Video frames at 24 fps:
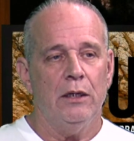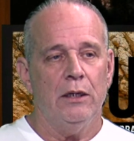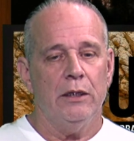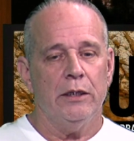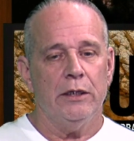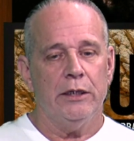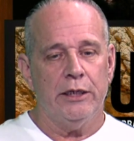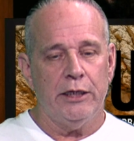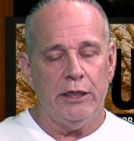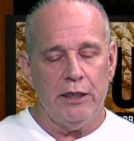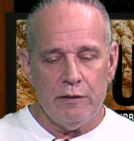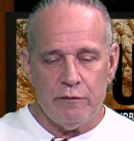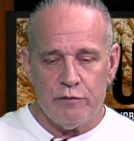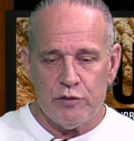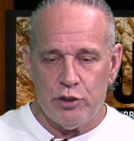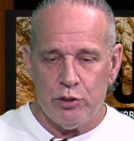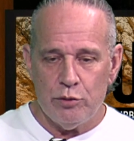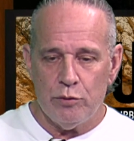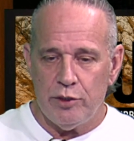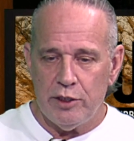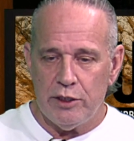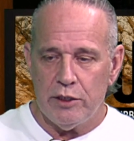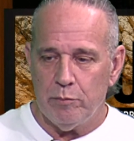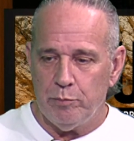gives
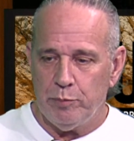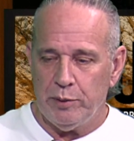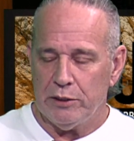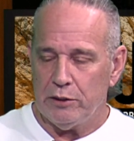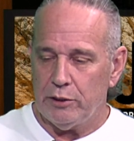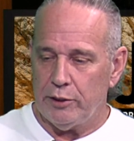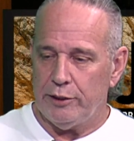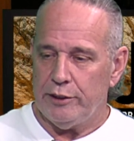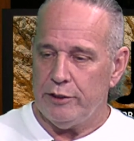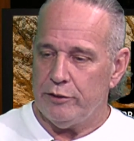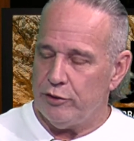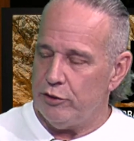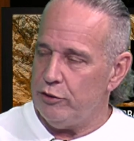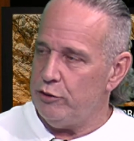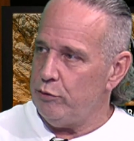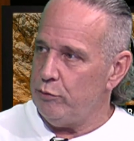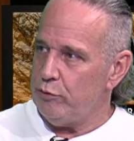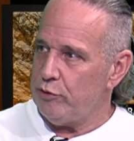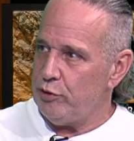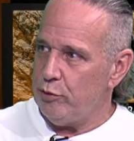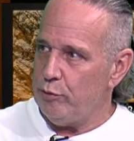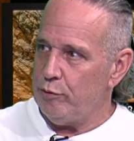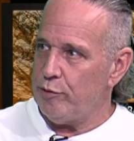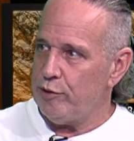you the ability to do
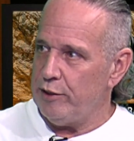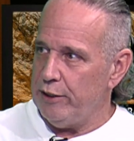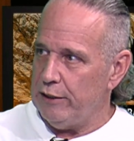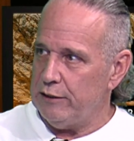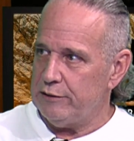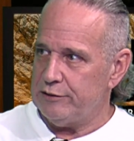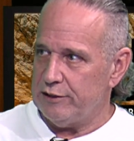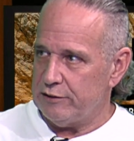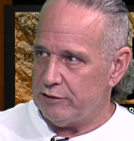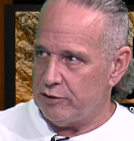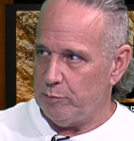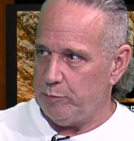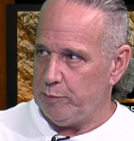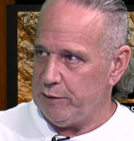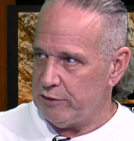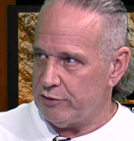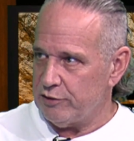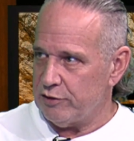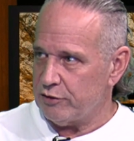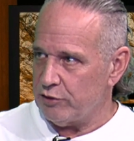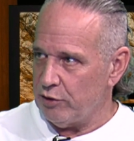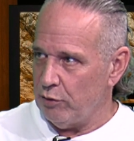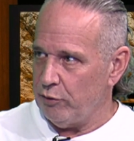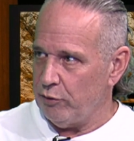two things as a
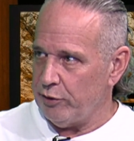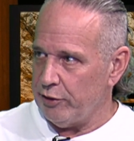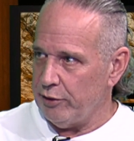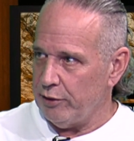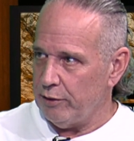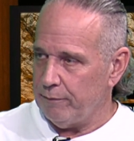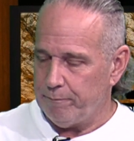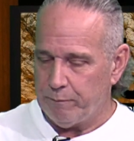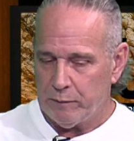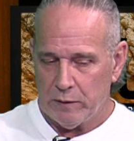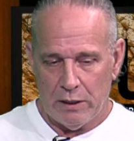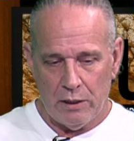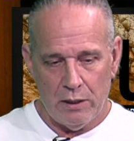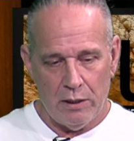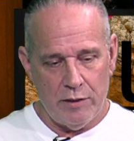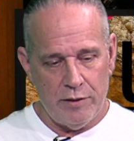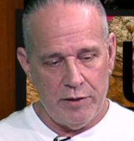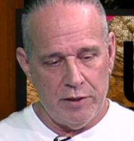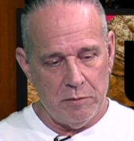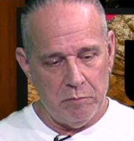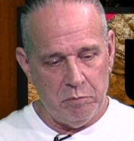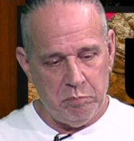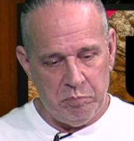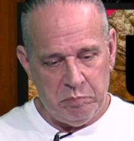business owner.
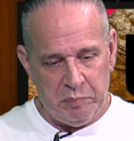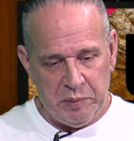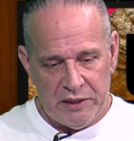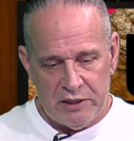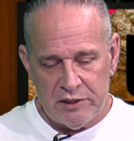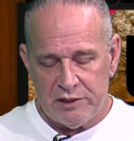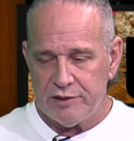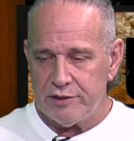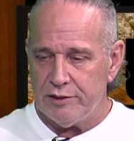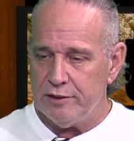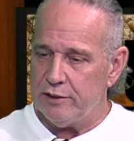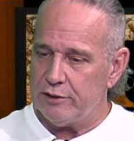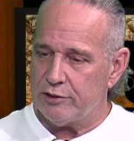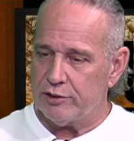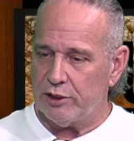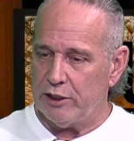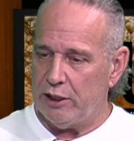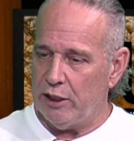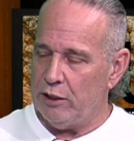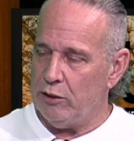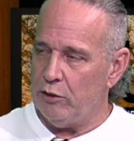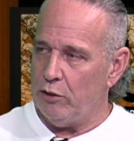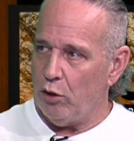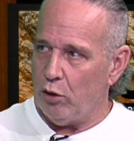The business
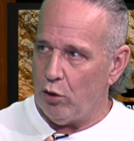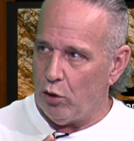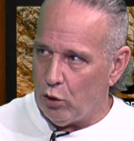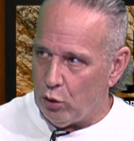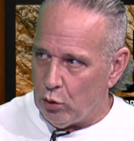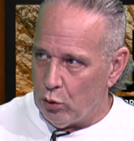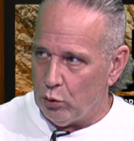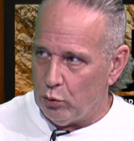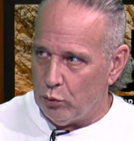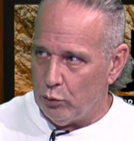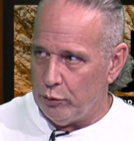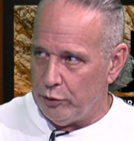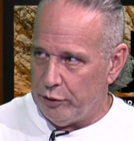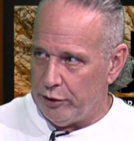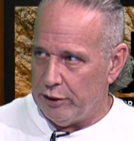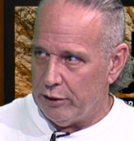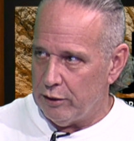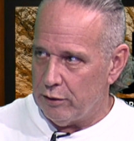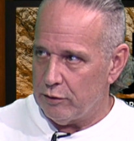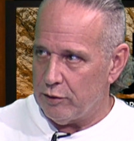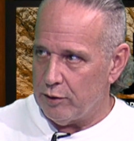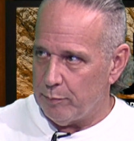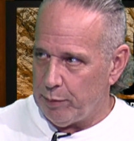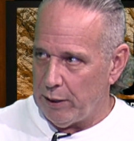can own
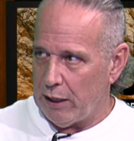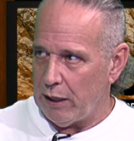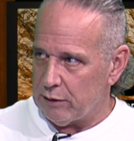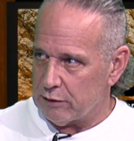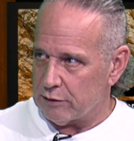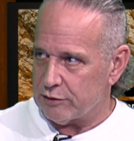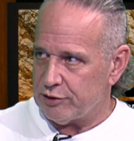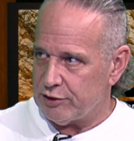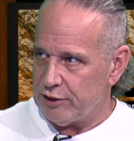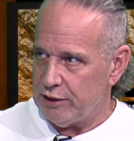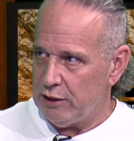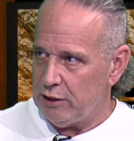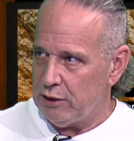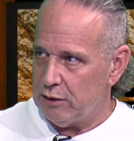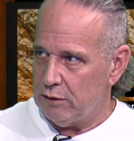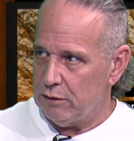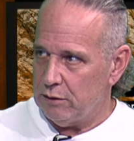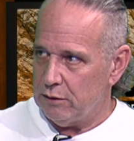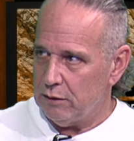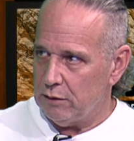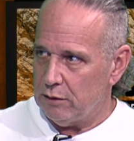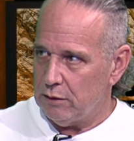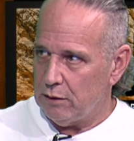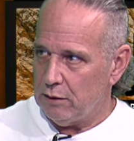the policy
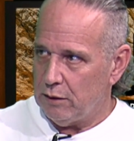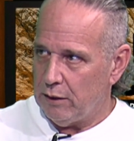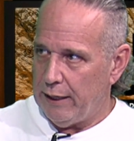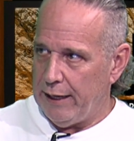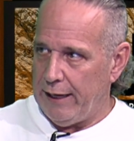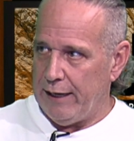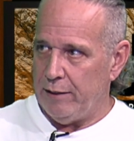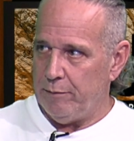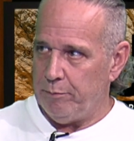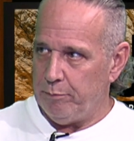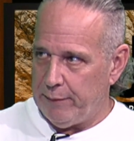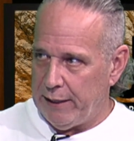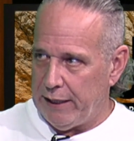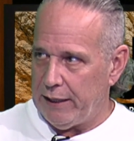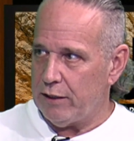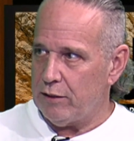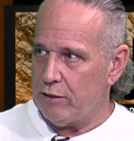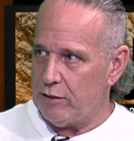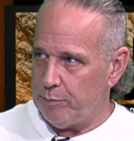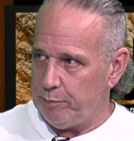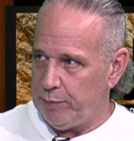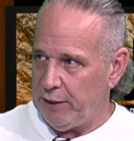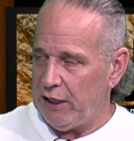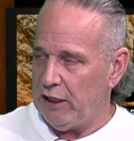and make
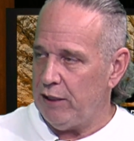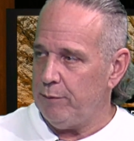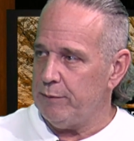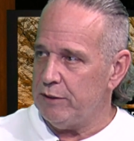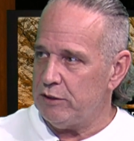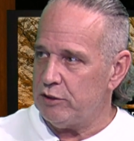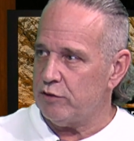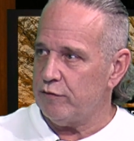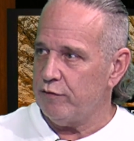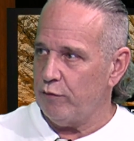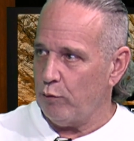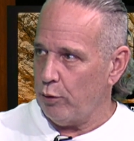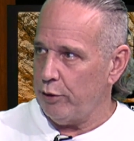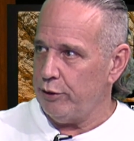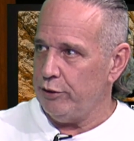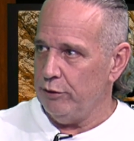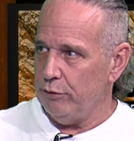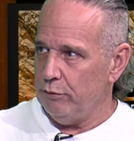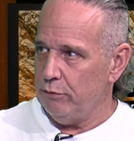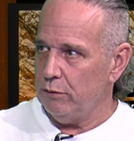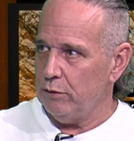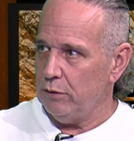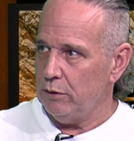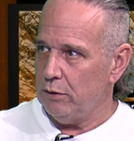the payments for you.